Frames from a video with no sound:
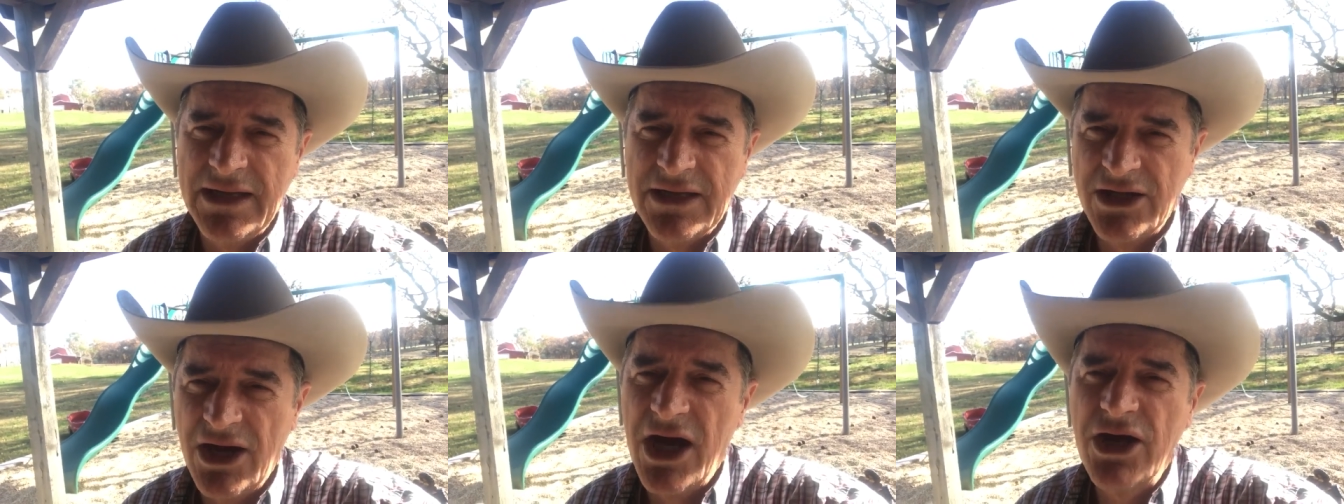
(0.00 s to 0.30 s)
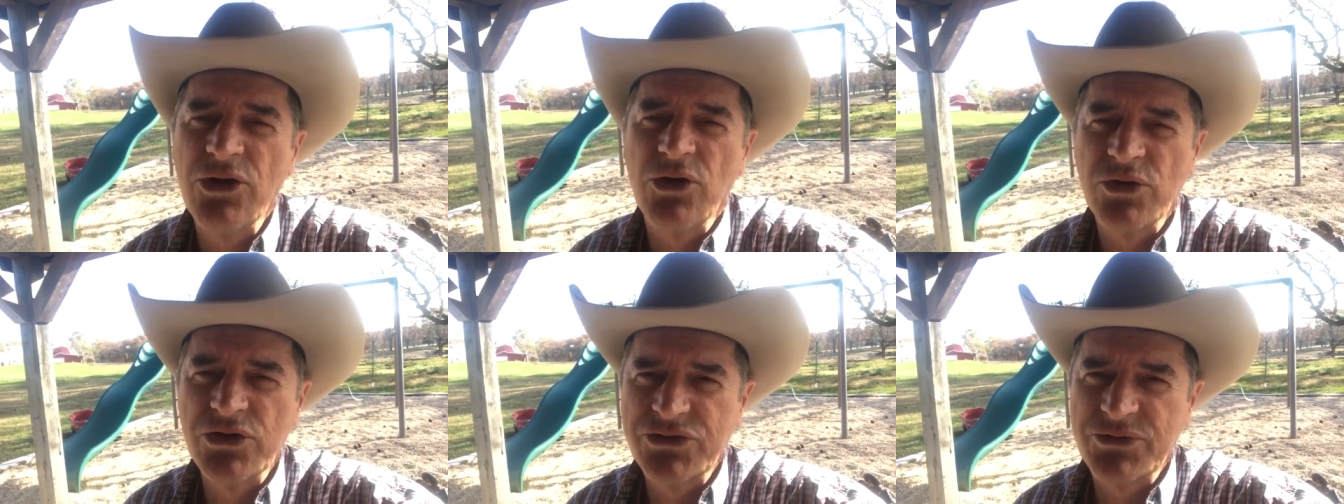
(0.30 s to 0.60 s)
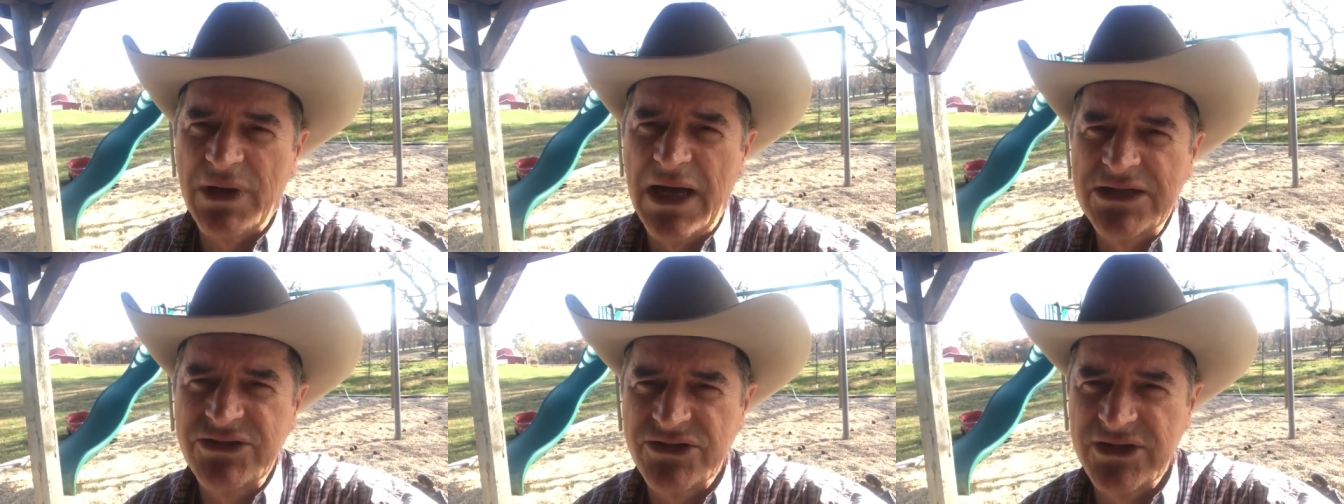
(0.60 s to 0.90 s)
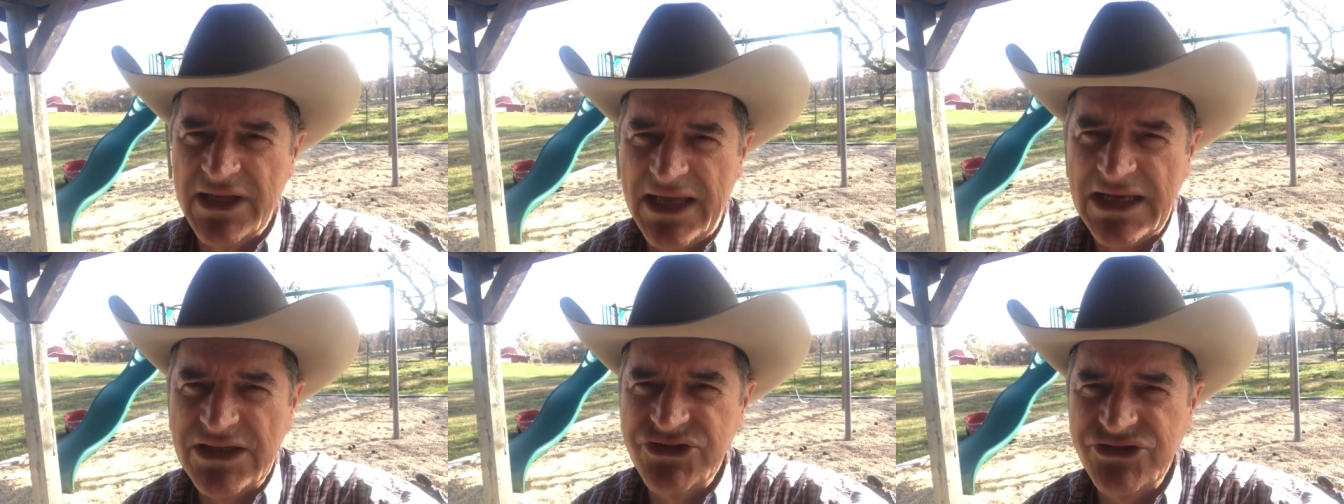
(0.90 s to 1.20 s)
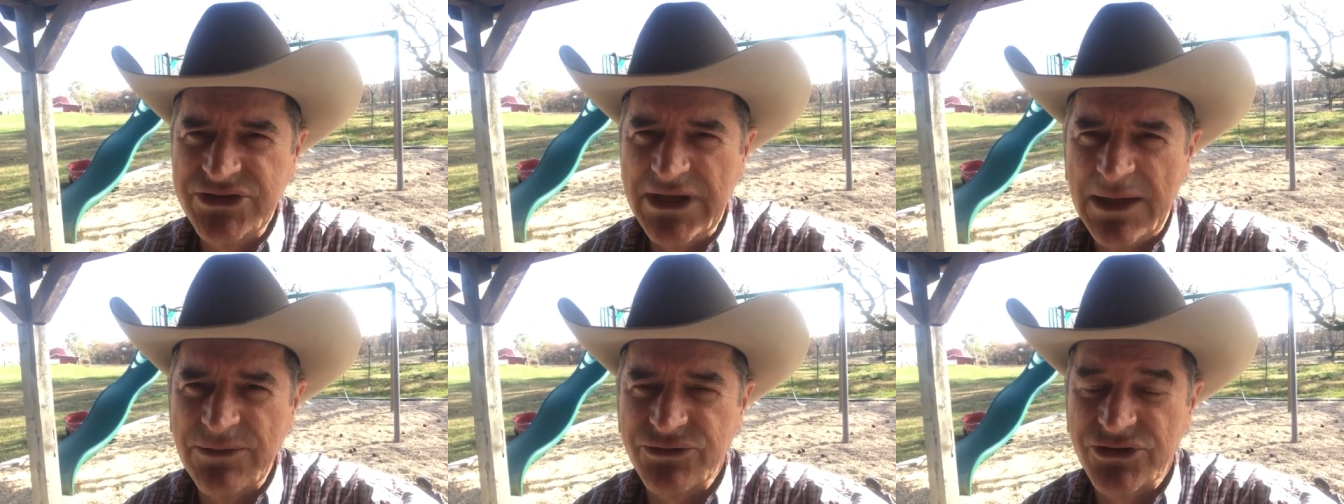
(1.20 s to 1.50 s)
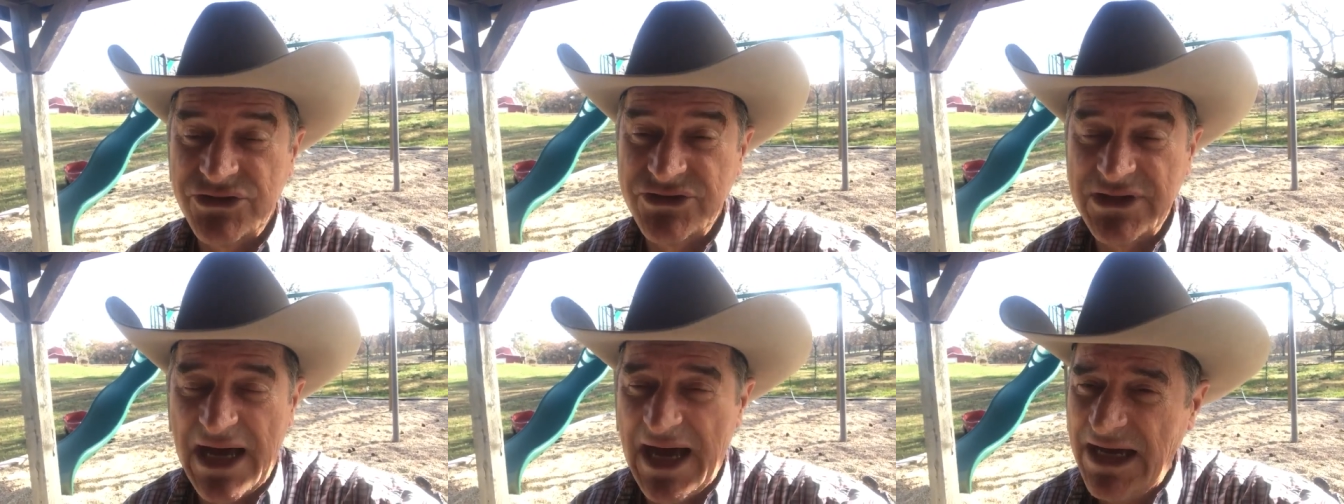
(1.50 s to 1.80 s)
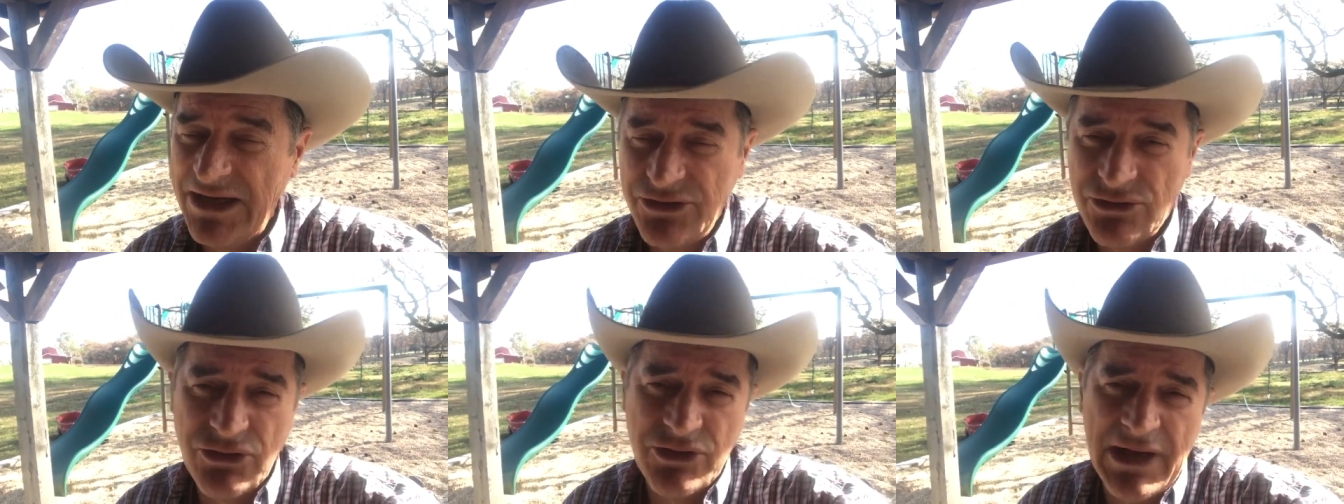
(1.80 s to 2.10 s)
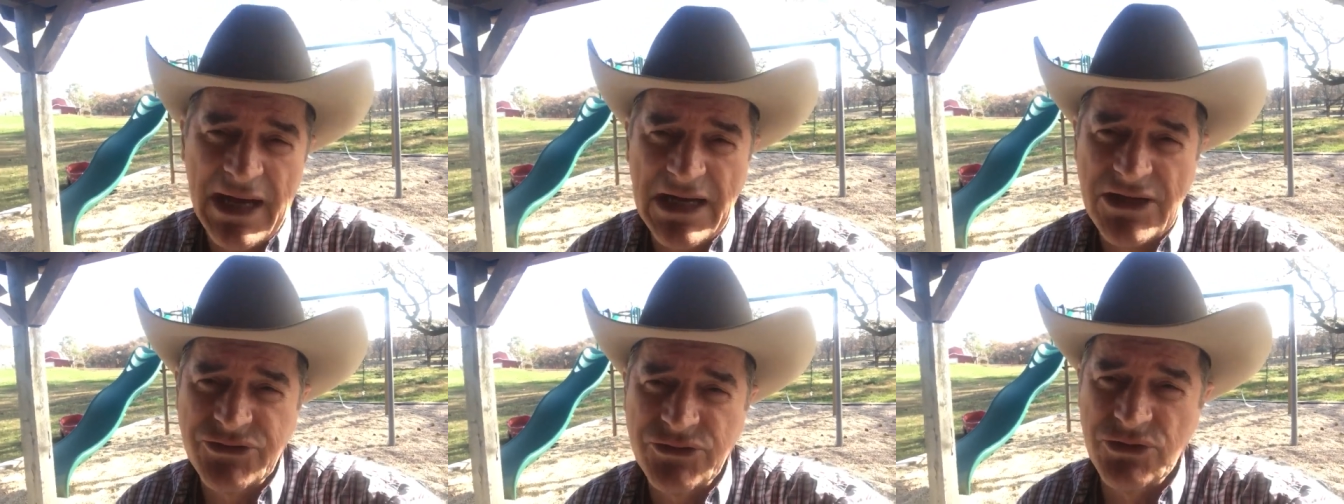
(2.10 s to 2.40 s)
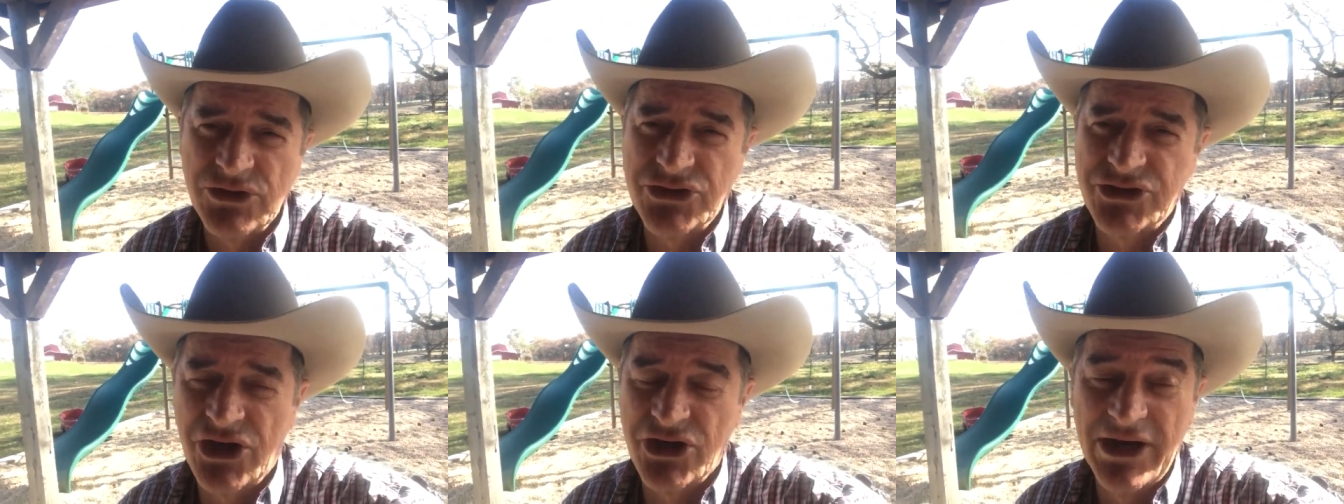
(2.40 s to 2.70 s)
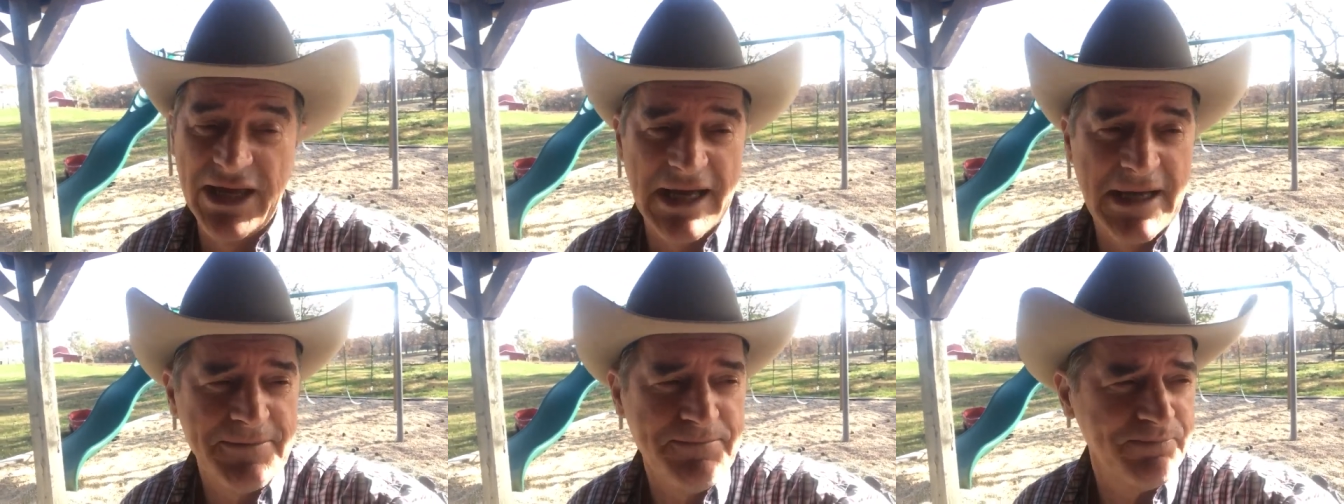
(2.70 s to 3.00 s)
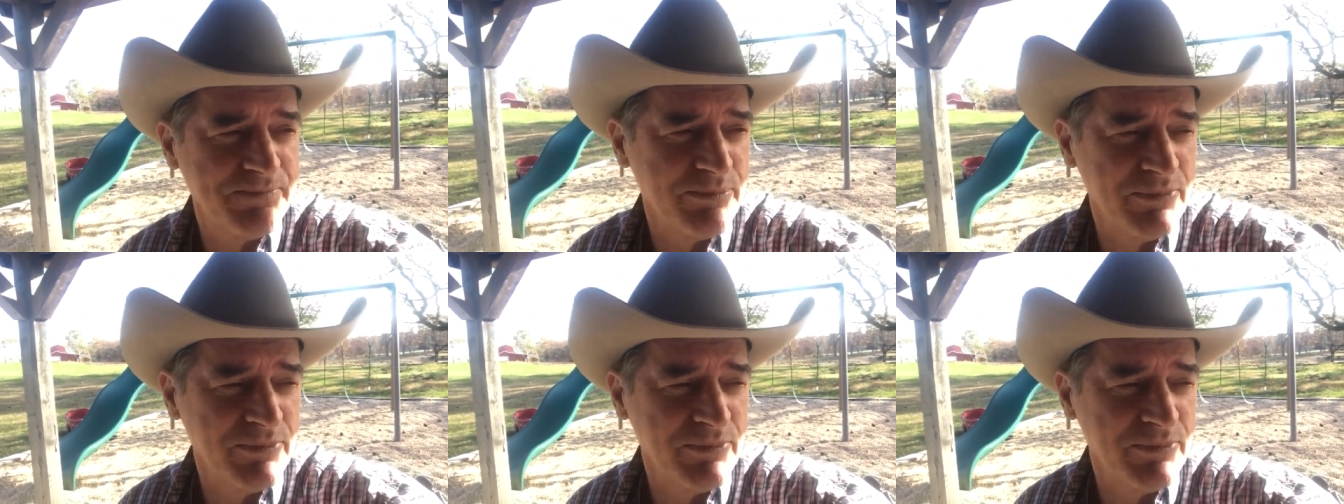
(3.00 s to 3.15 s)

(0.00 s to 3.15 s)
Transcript: God always writes the last chapters. I don't know how it's going to turn out,